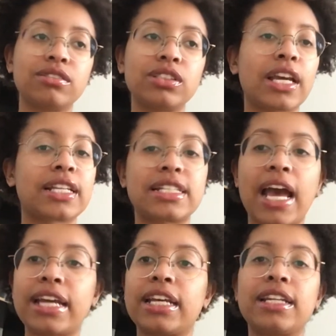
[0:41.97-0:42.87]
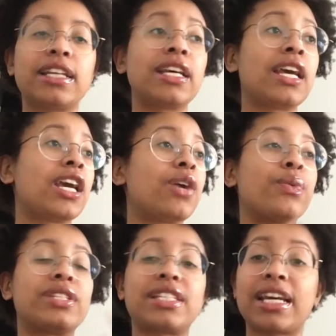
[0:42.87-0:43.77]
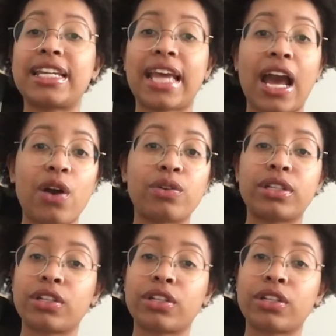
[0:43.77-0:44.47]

excited. It was sunny out.